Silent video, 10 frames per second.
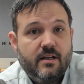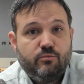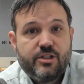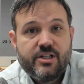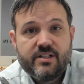
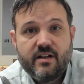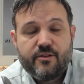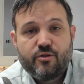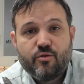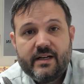which is
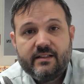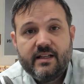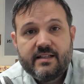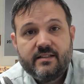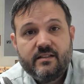another great
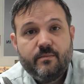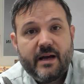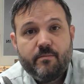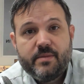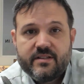lesson
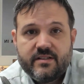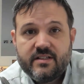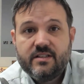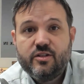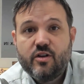about
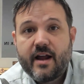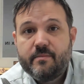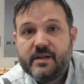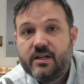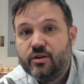business, is you got to
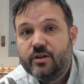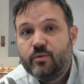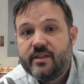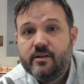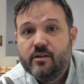be good
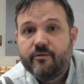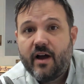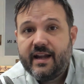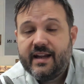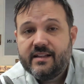with your
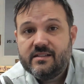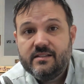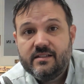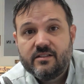finances.